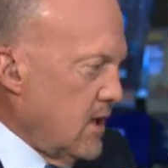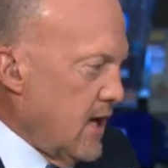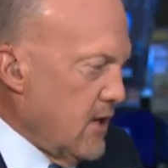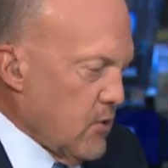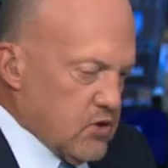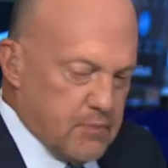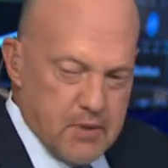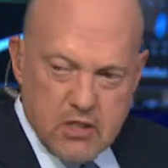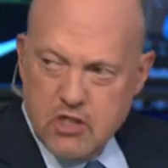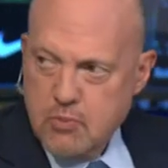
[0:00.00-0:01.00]
And there was a
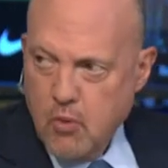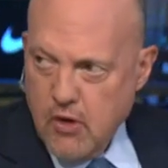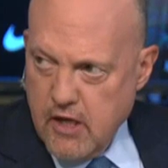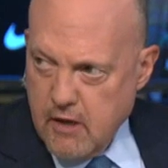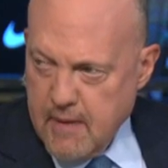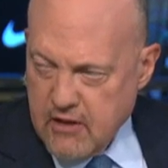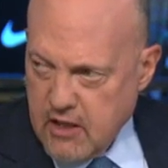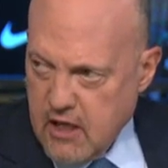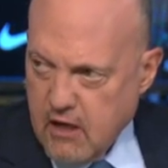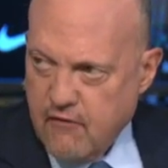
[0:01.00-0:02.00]
piece this morning about the
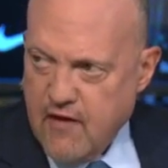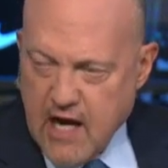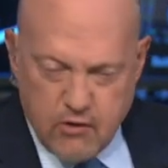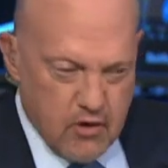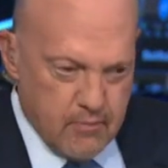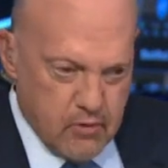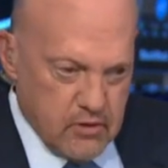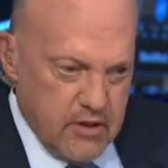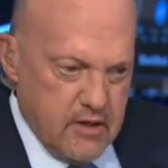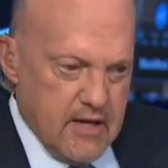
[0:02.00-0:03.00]
Gigafactory in
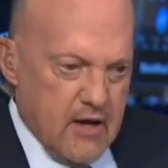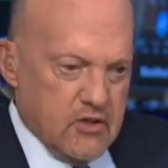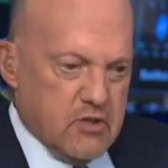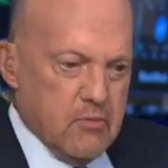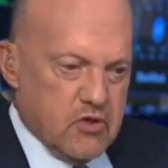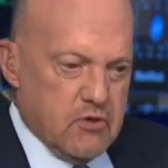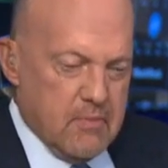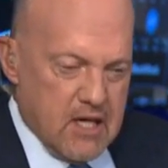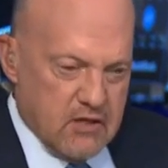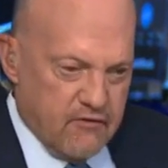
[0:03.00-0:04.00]
Berlin, how it's the most
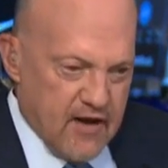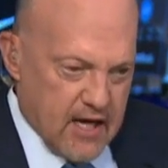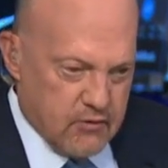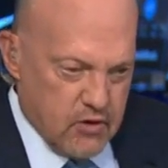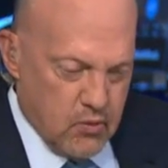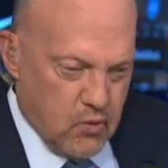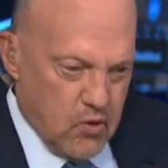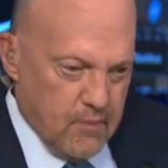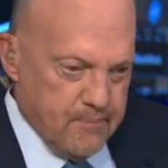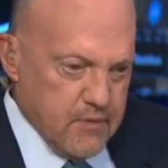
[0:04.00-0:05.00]
amazing factory in the
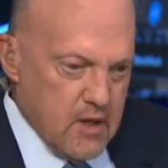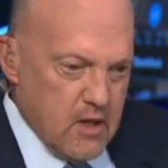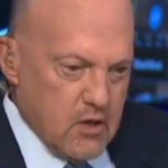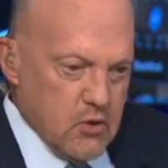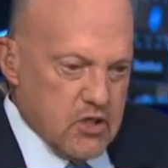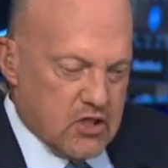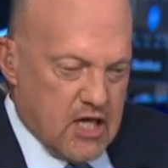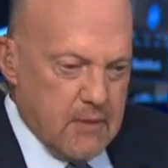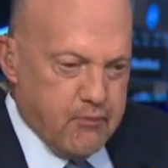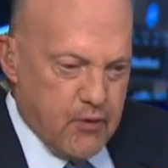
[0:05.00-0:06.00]
world, and you just
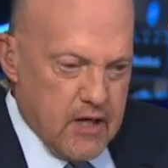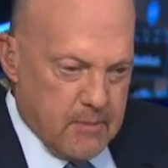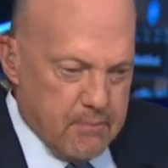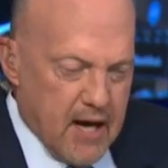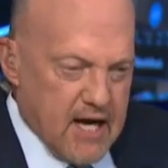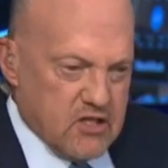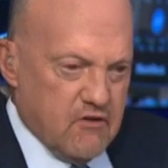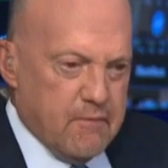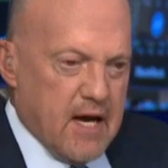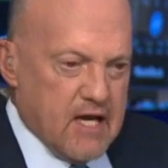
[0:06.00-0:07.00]
keep reading
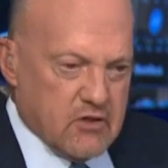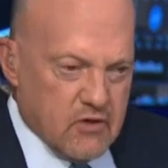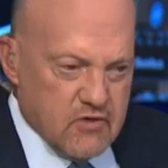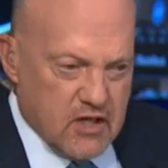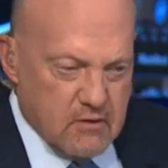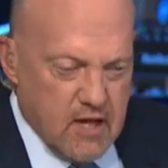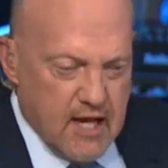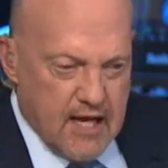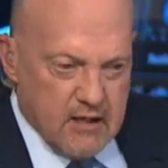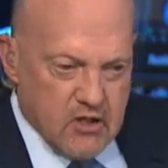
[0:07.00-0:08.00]
positive positives. And
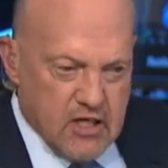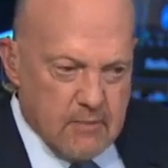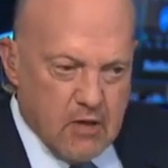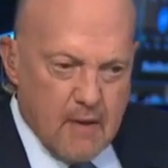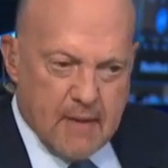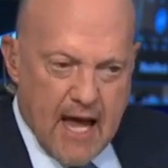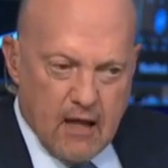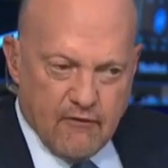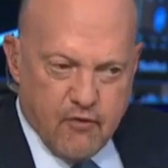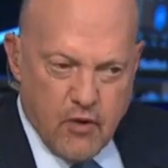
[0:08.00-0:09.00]
at the same time,
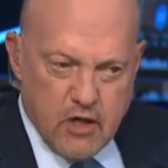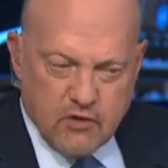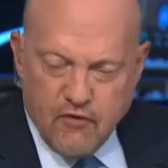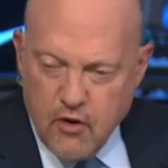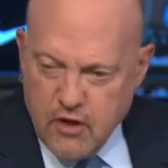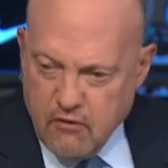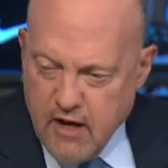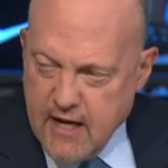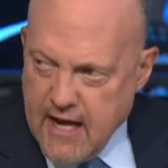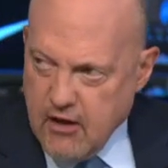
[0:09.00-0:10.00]
California is voting
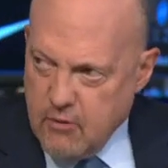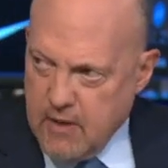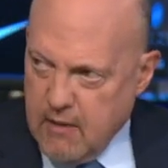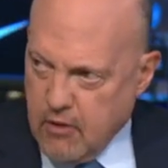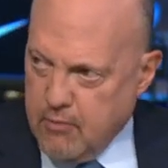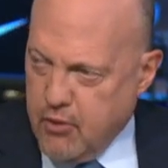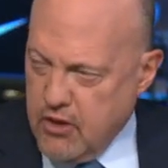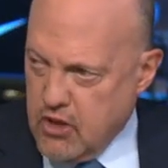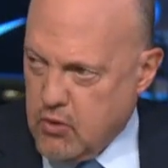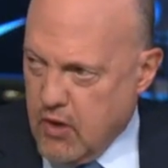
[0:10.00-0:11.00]
right now to be able to
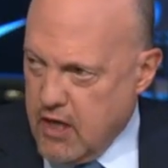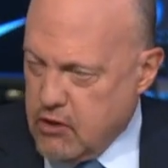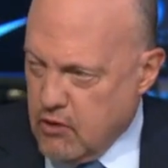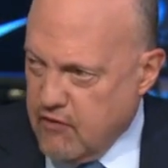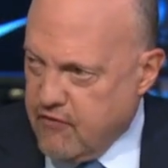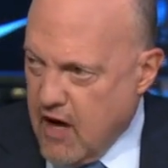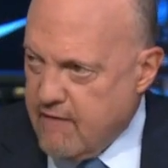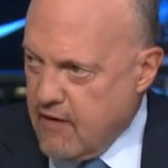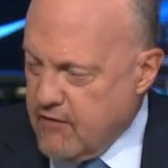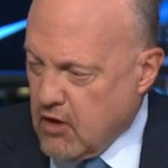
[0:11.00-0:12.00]
put in twenty
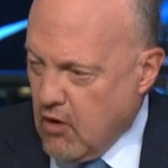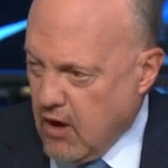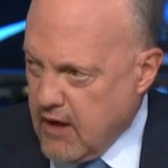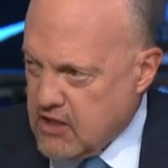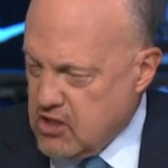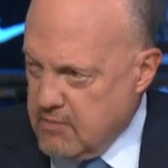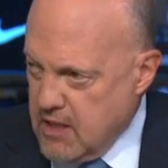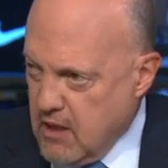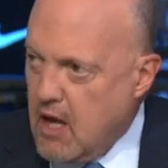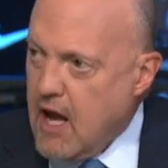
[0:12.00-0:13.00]
thirty-five, every car has to
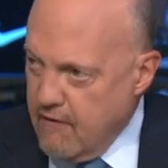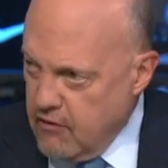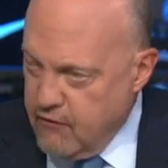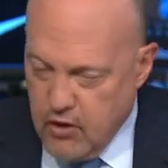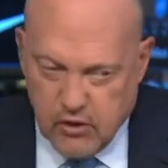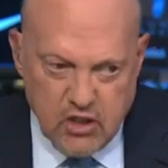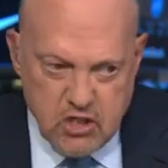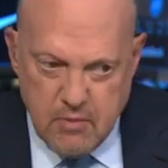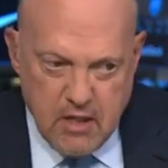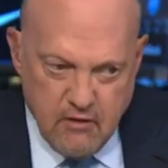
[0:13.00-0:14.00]
be, every vehicle has
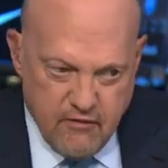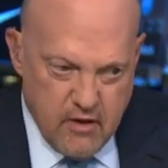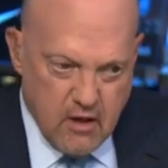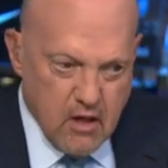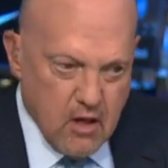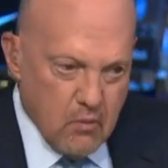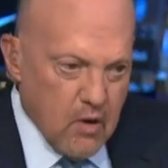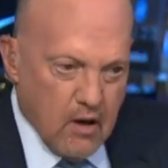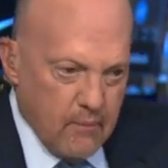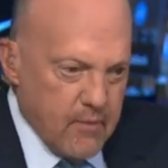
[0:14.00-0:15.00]
to be E V.
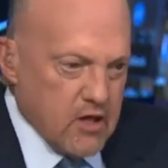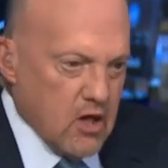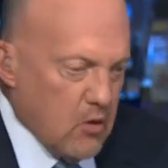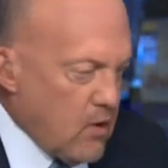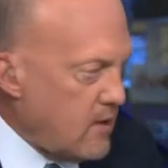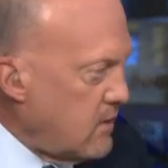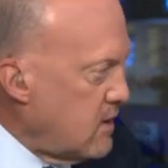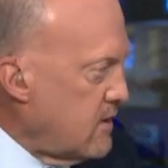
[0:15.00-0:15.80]
Well, you know what?